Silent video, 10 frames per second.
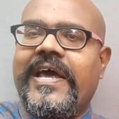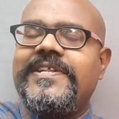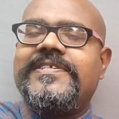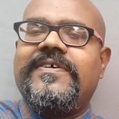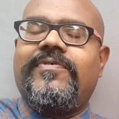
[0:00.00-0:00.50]

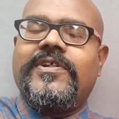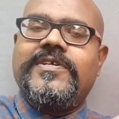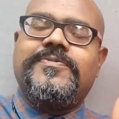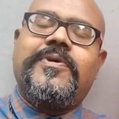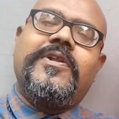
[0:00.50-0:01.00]
answer for
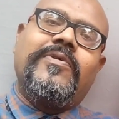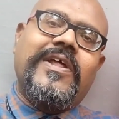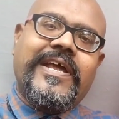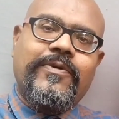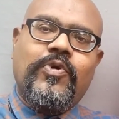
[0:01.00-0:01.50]
this
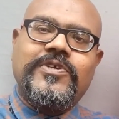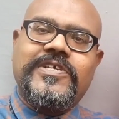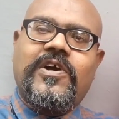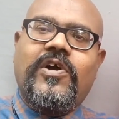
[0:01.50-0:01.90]
particular EOG,